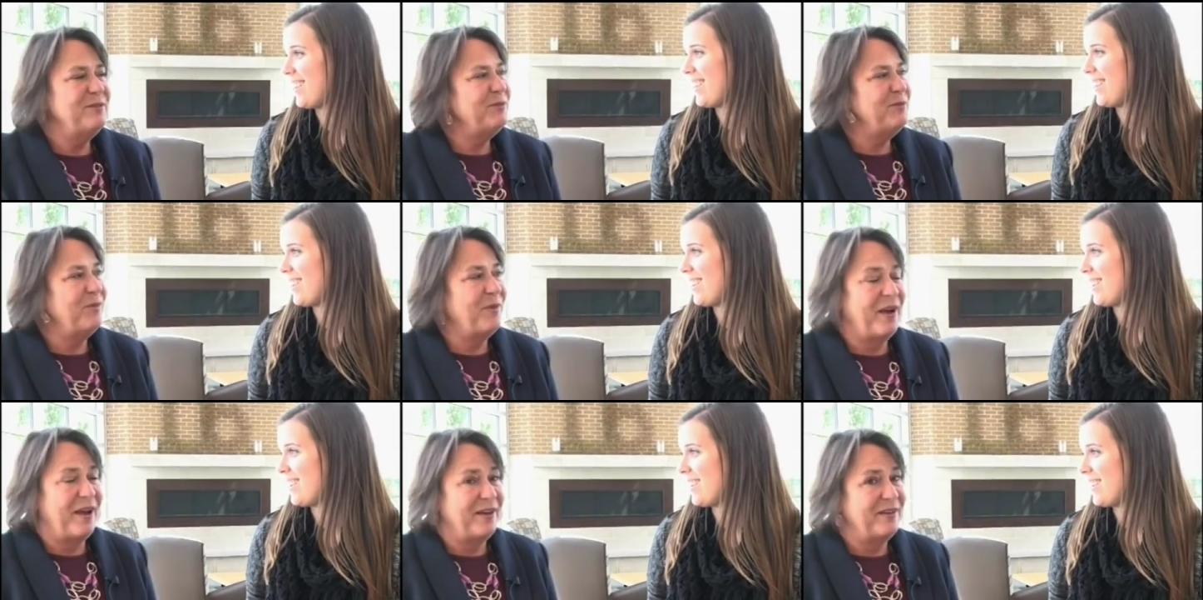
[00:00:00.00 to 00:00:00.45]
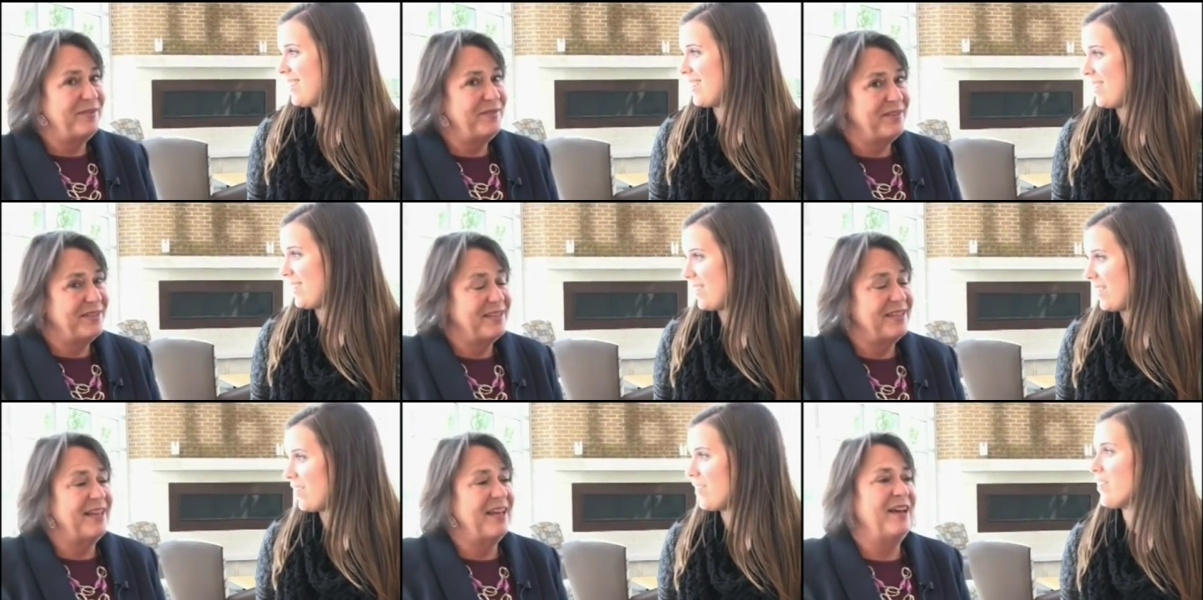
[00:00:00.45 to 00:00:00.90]

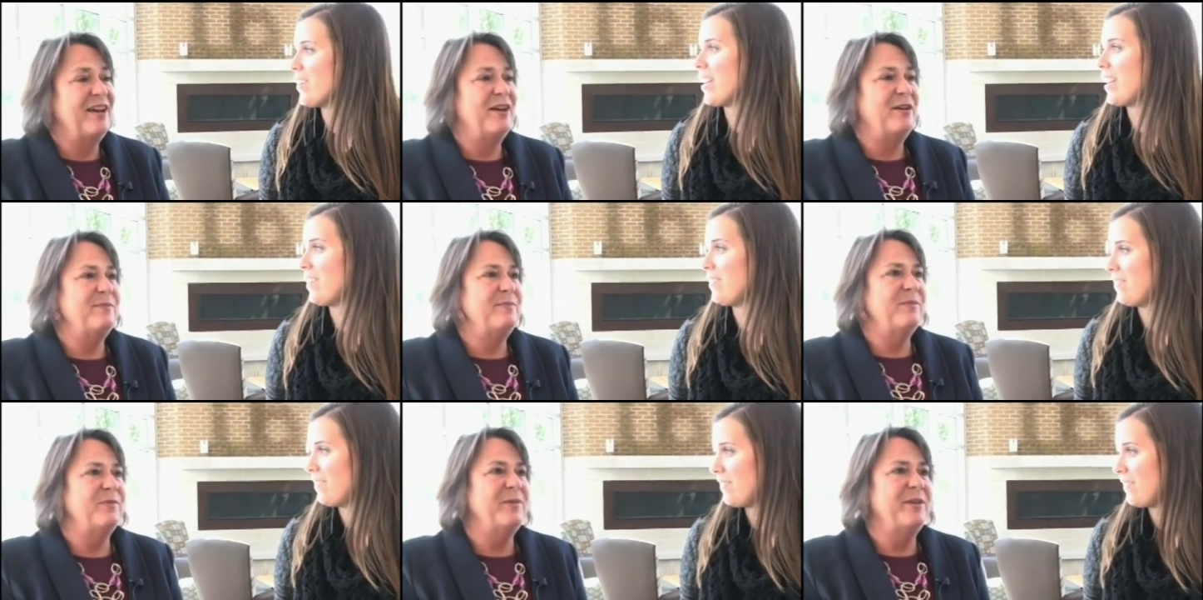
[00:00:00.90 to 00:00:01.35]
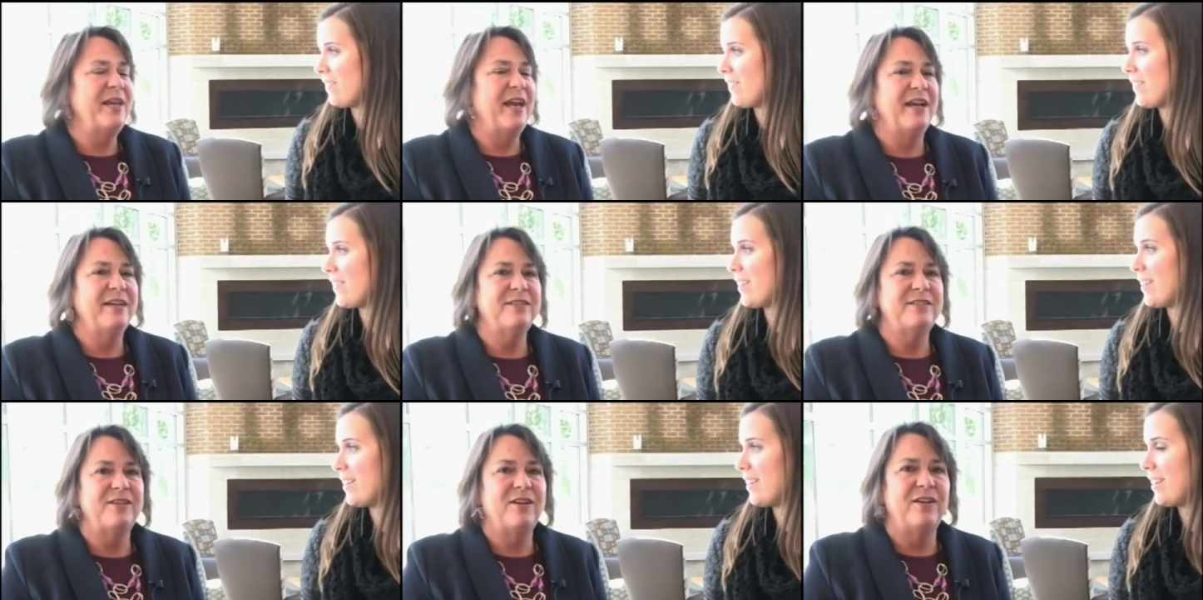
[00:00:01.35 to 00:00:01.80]
Speaker 1: 12th. Um, okay. we
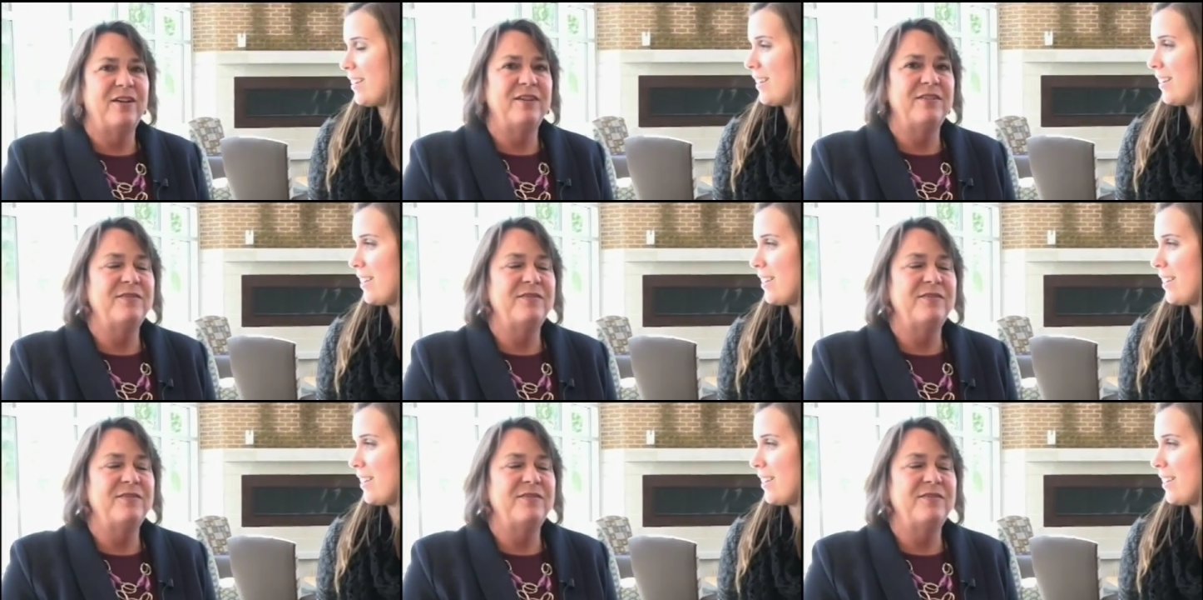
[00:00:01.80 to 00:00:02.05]
actually are